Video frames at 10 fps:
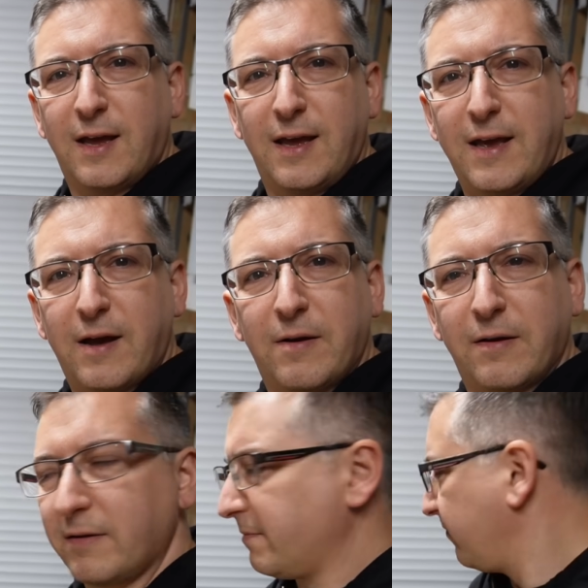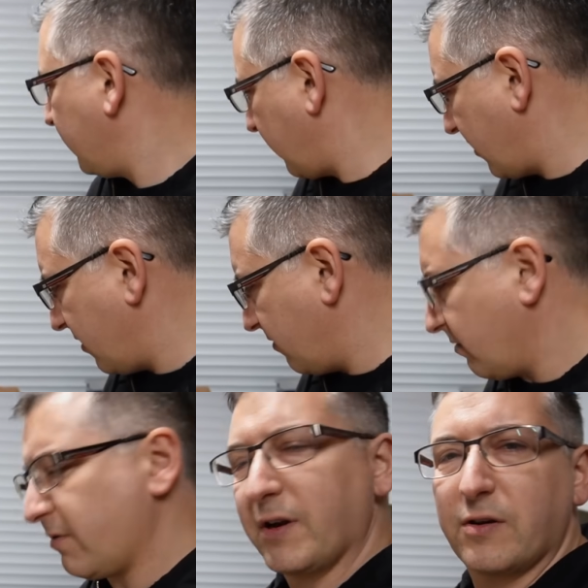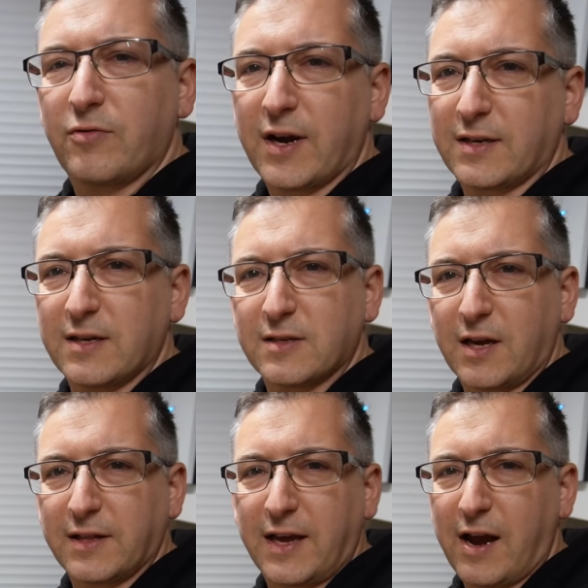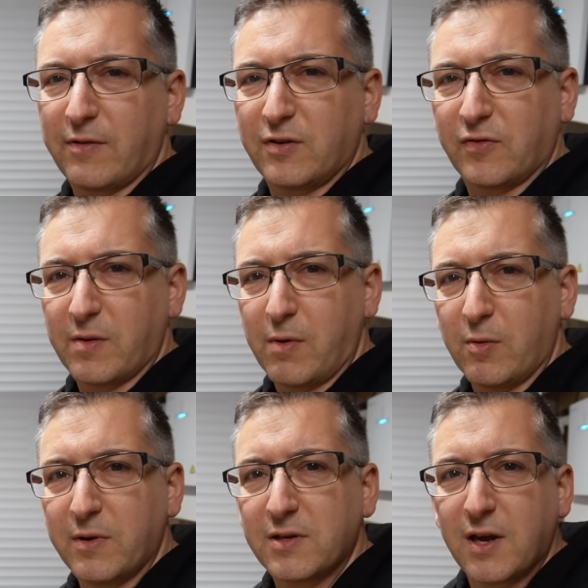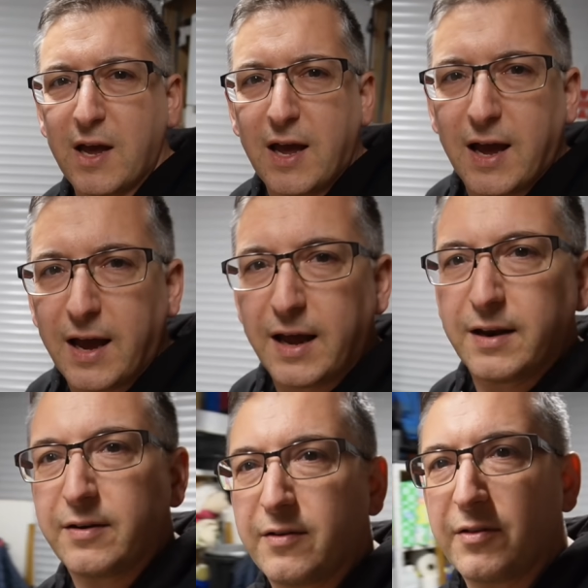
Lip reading: here. So we've got it dragged inside the garage for the moment, and